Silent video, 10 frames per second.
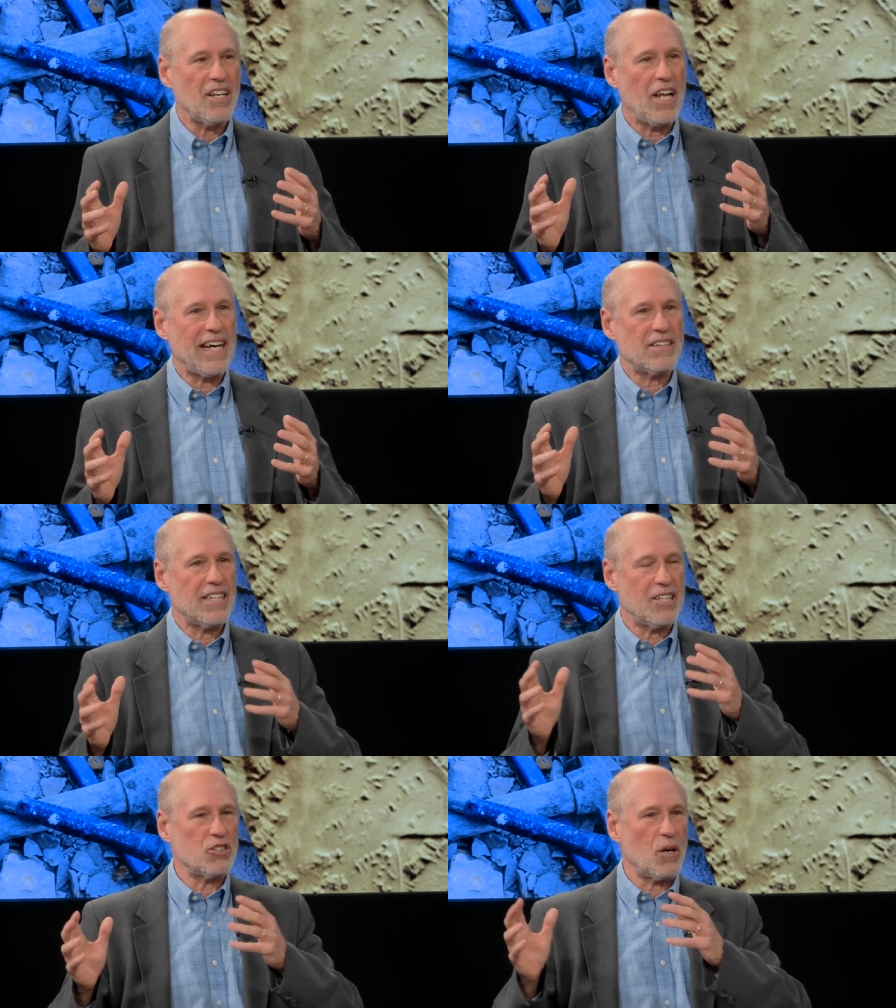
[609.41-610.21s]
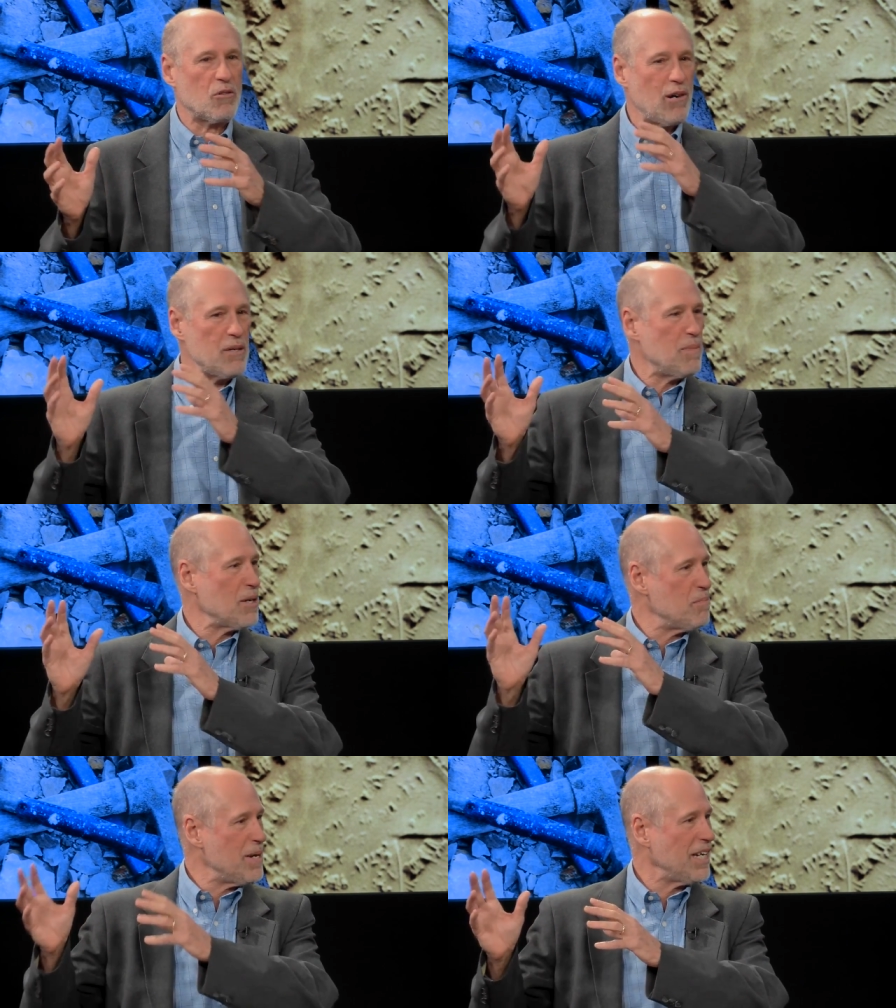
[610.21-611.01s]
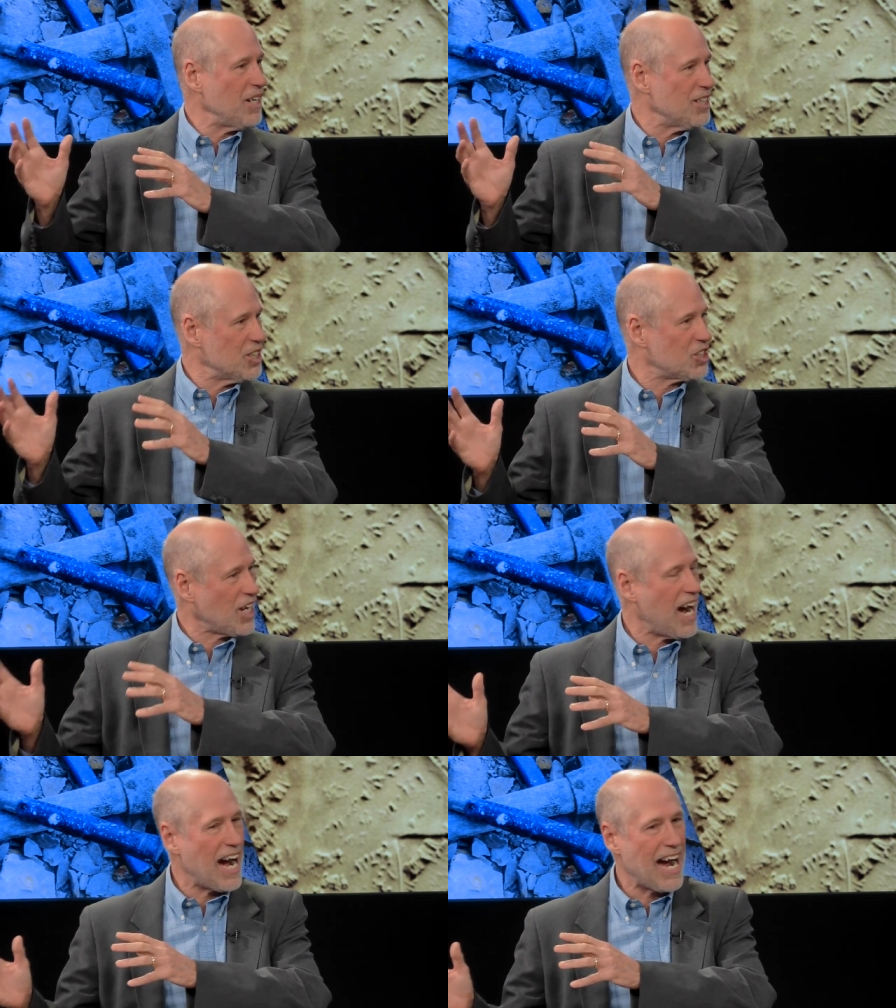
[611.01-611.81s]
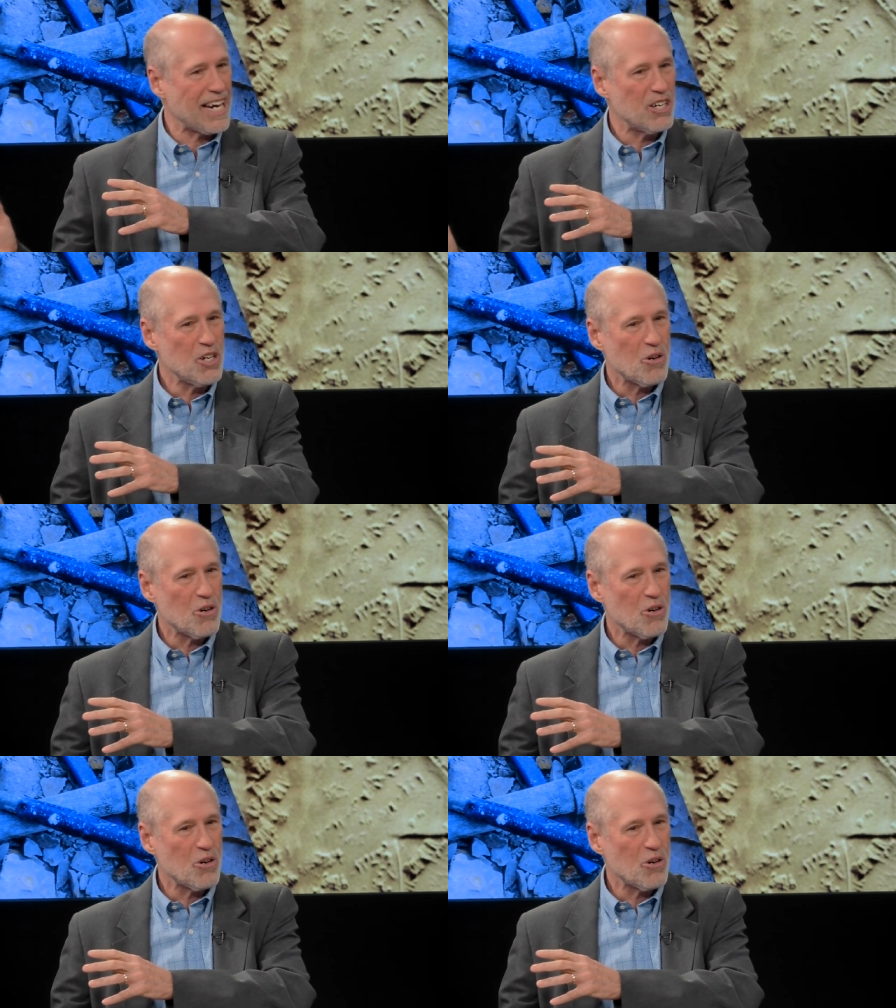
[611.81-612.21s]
like that there's a great big beetle in the sky